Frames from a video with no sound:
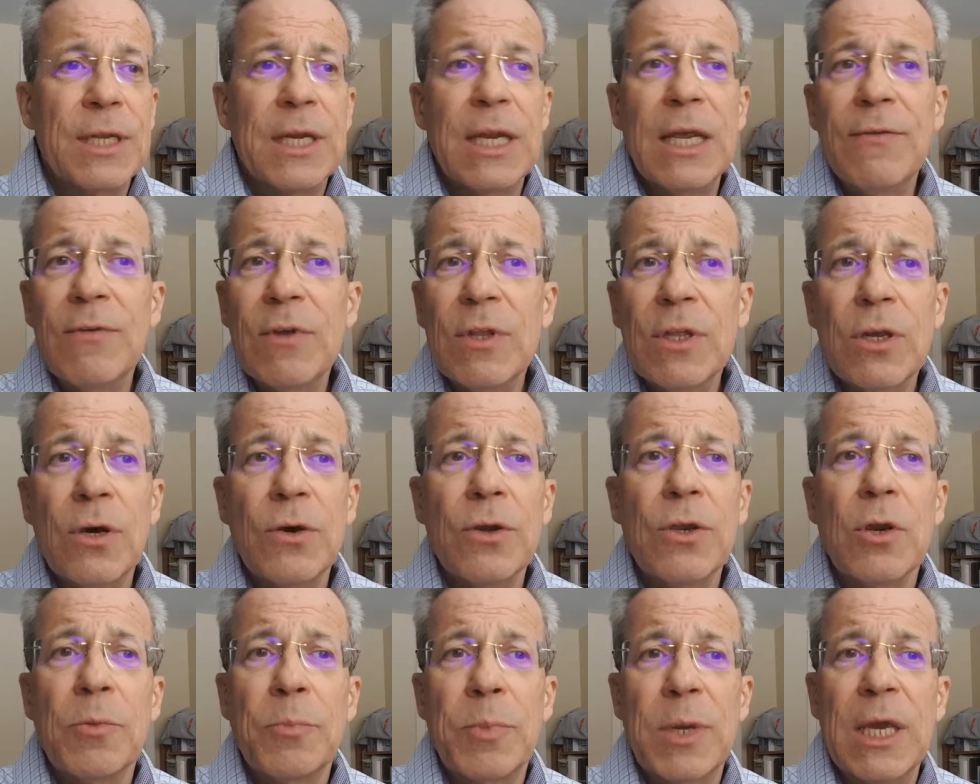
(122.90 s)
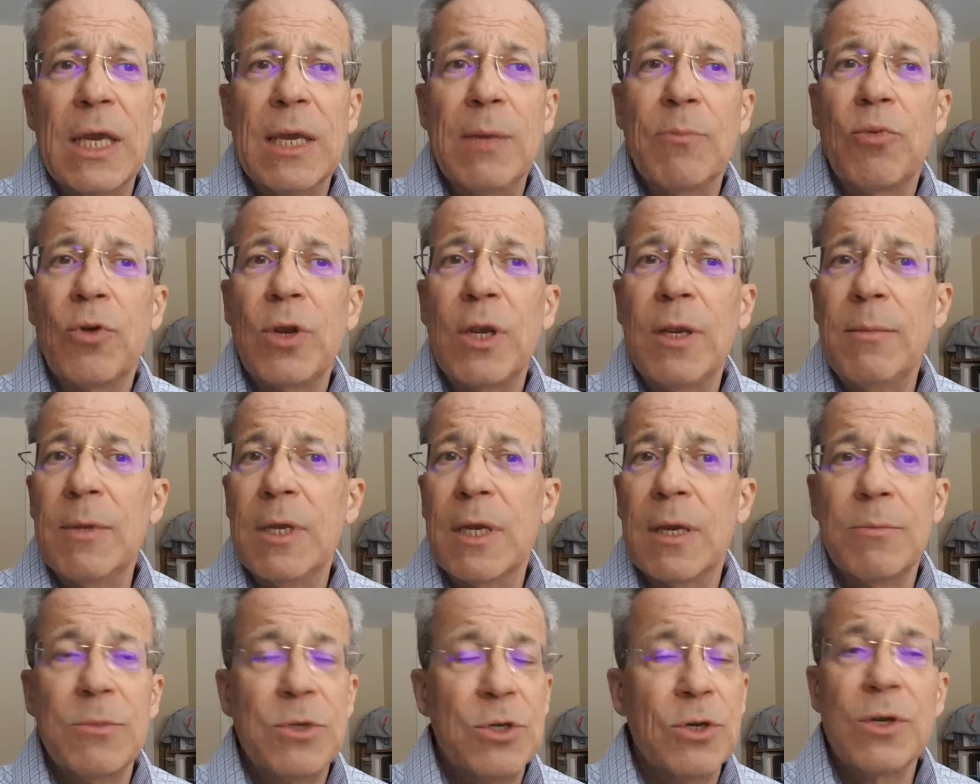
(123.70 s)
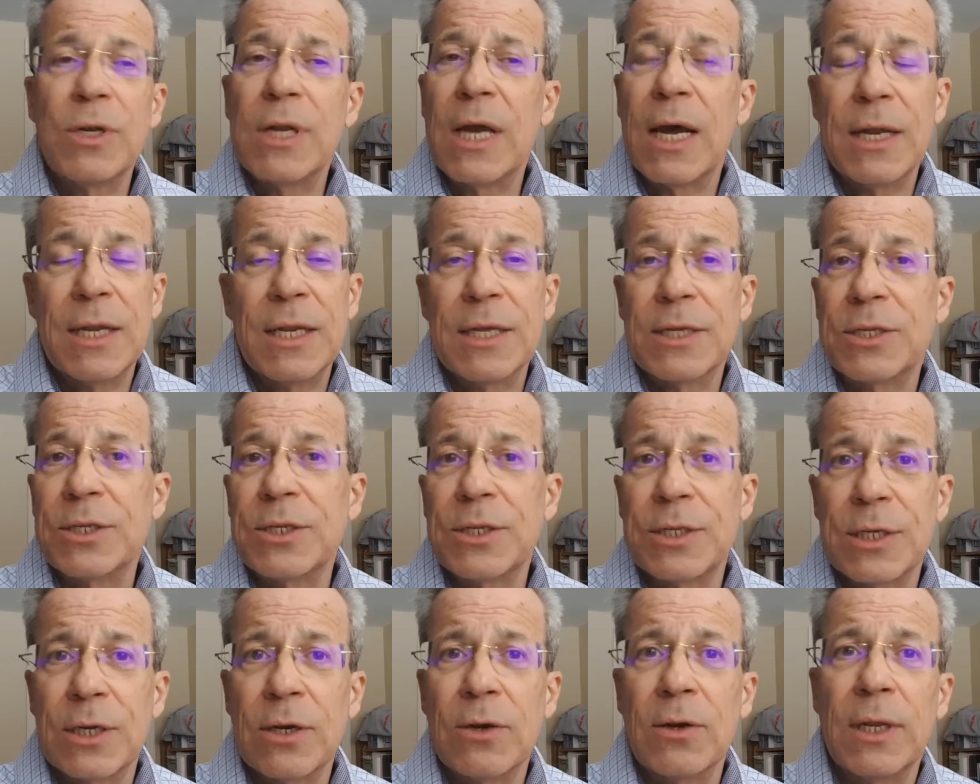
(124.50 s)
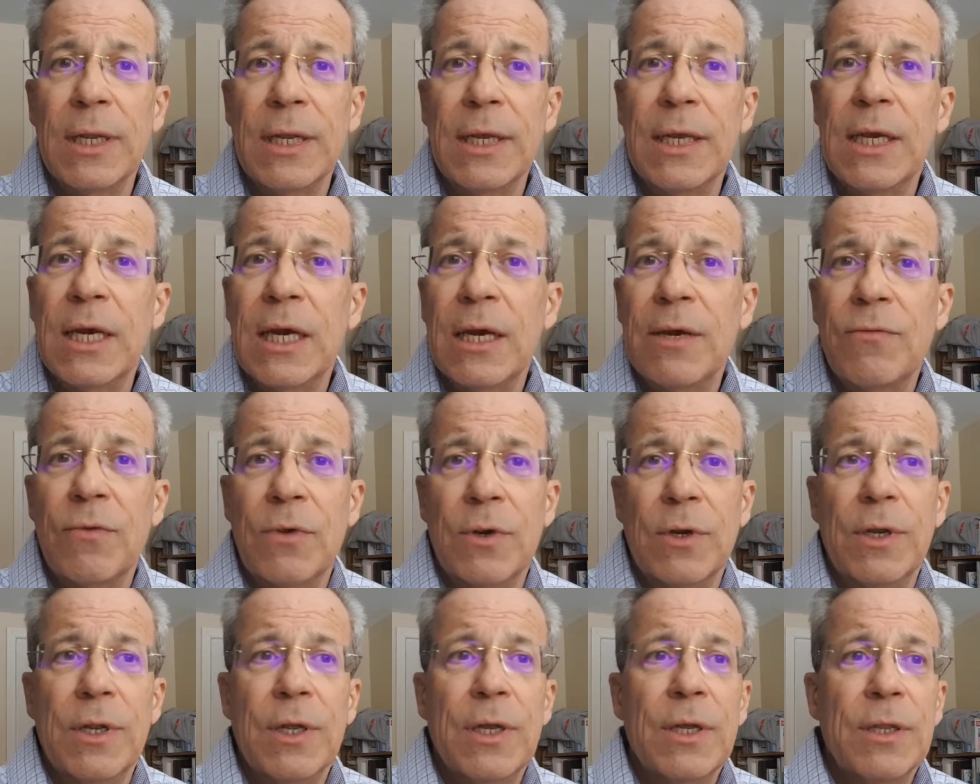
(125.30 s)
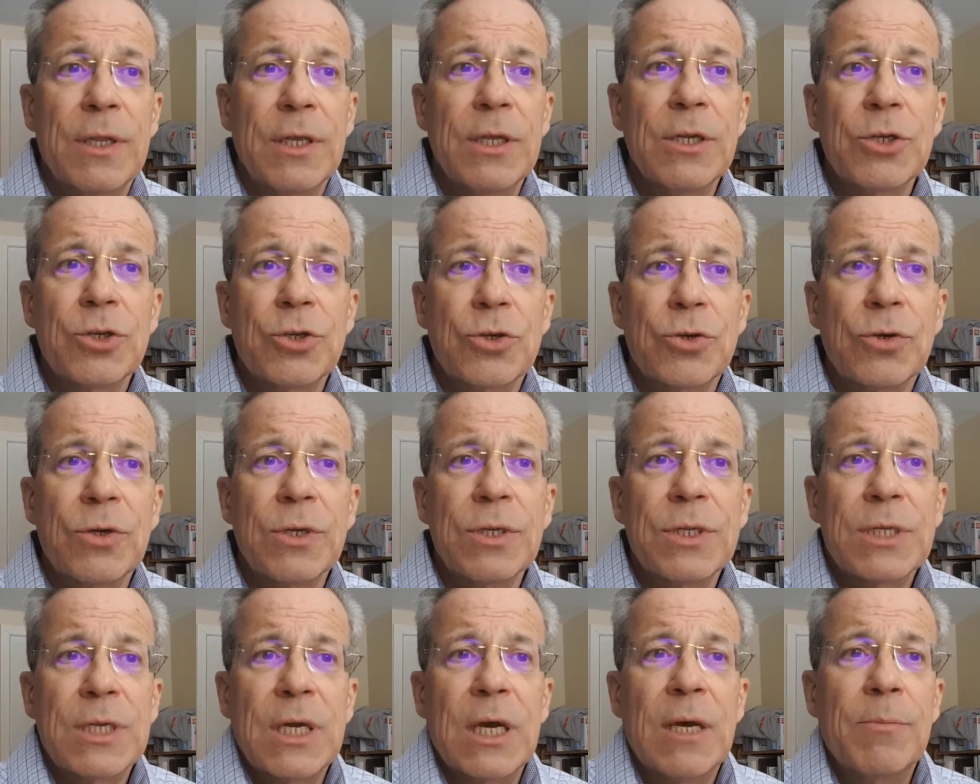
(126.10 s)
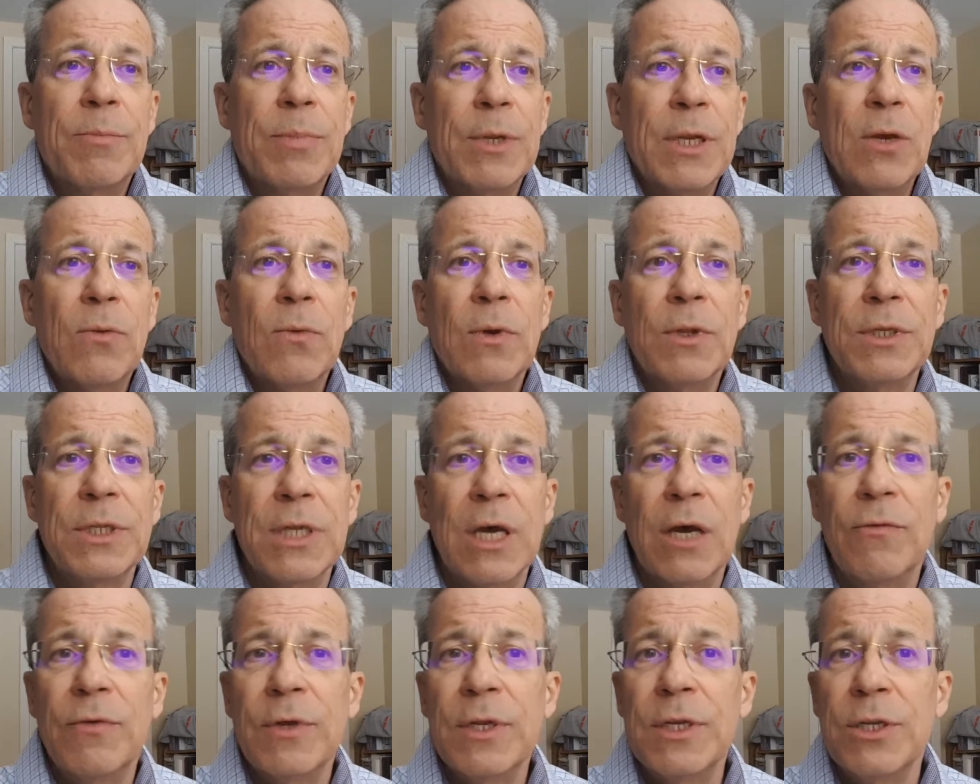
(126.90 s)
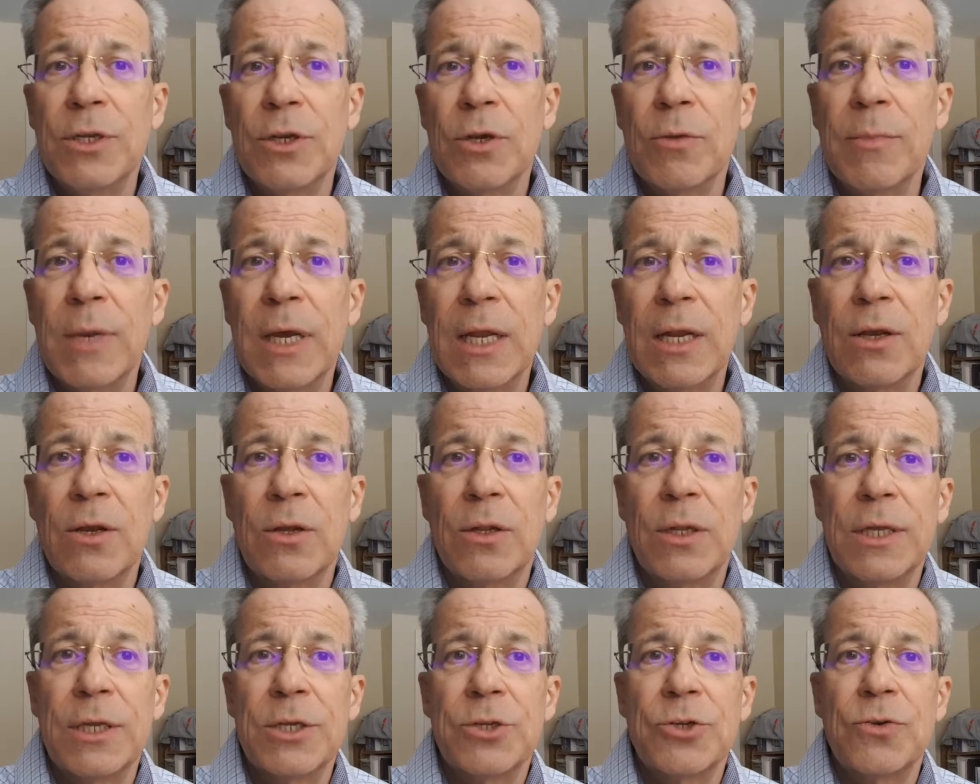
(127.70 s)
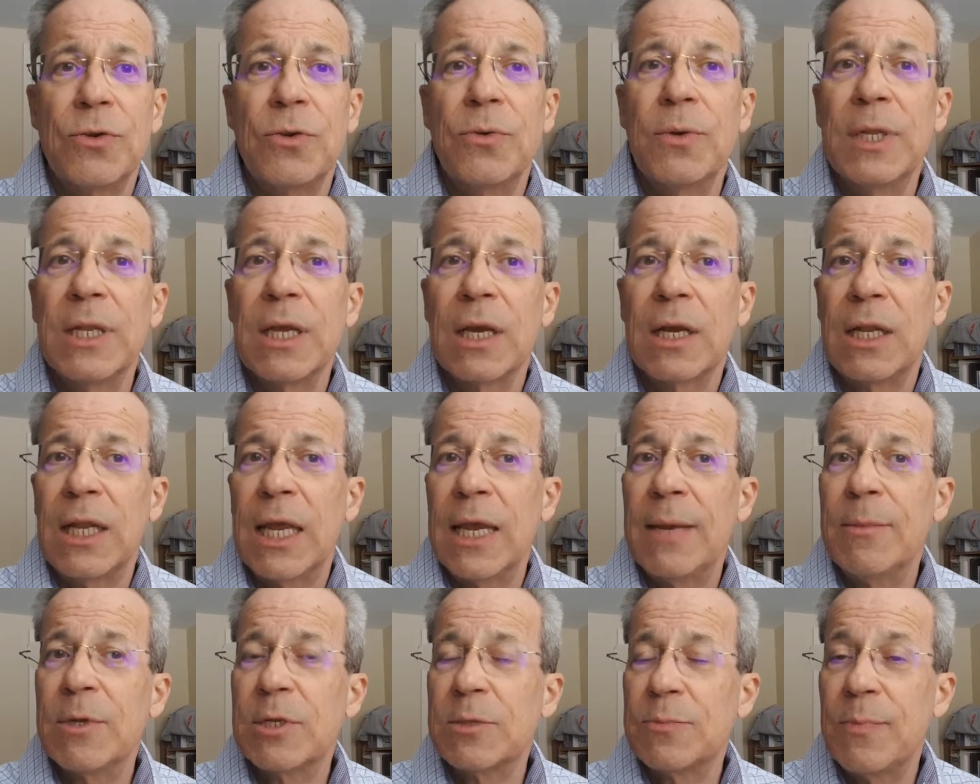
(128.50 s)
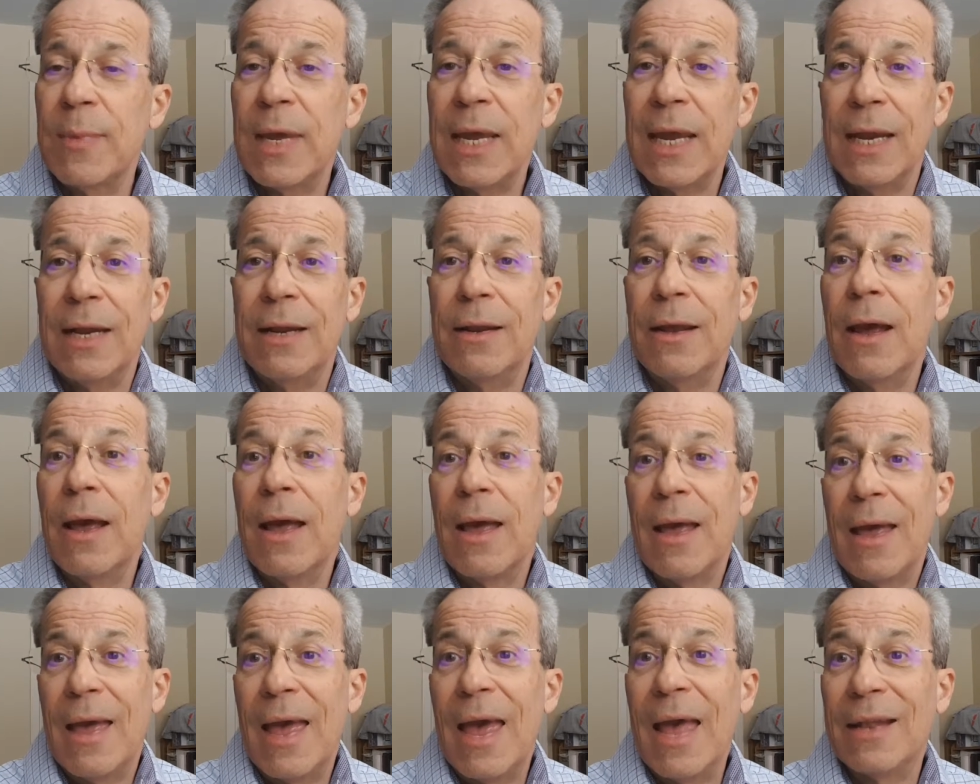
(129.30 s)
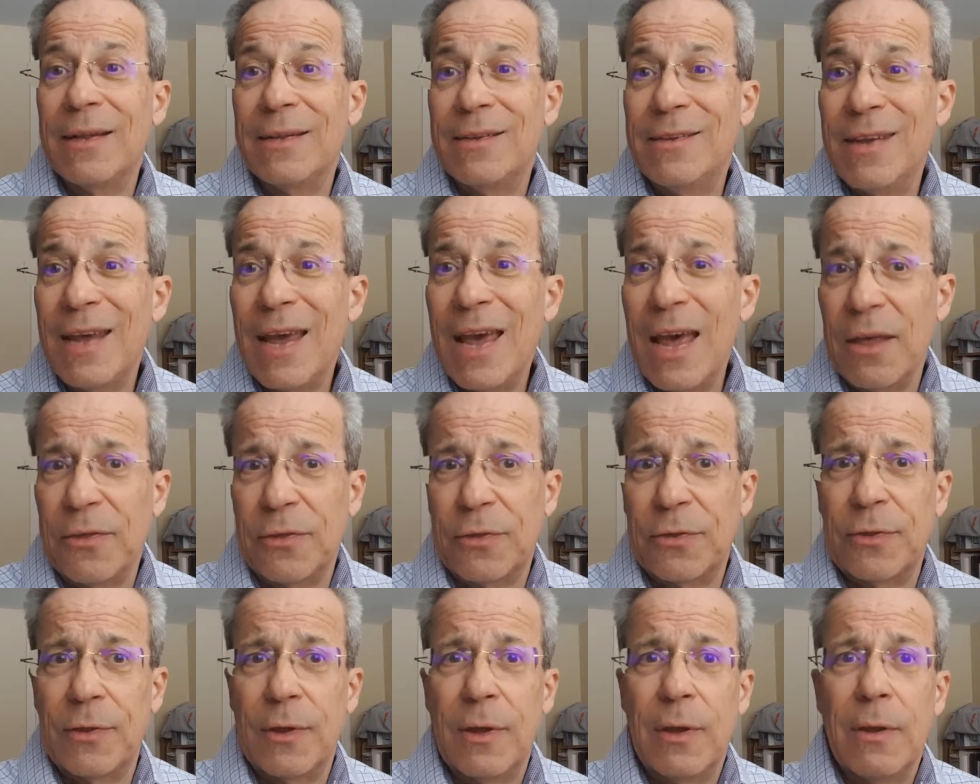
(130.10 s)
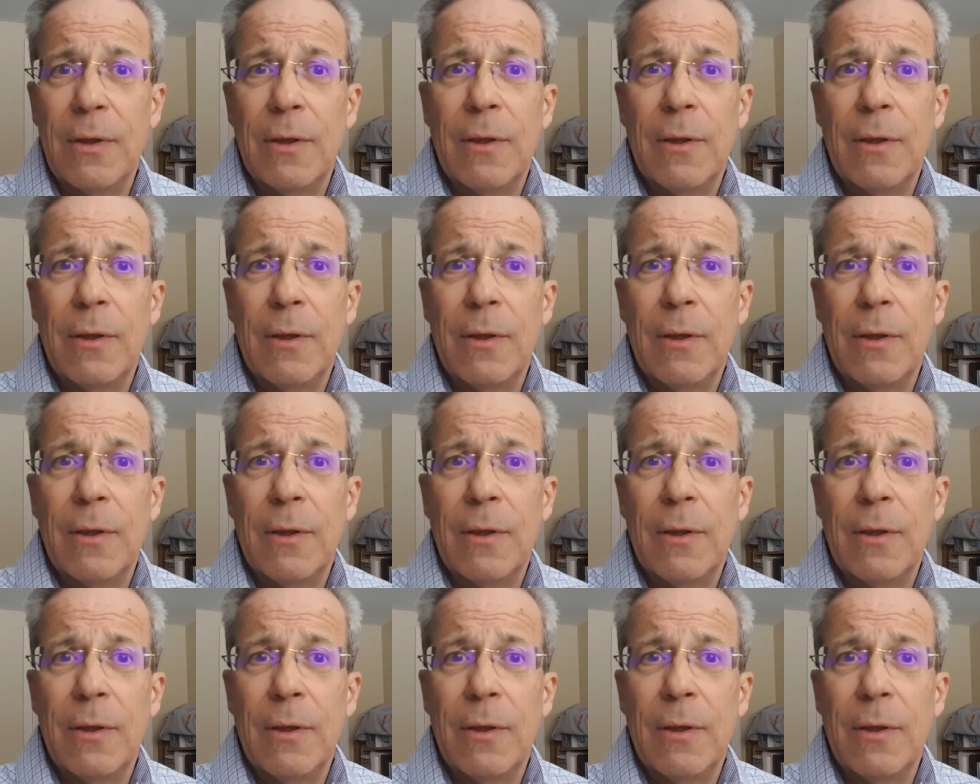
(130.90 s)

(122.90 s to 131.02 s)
that even though you're paying premiums, you're not necessarily covered. The insurance company will delve into your medical history when the claim is made. At death.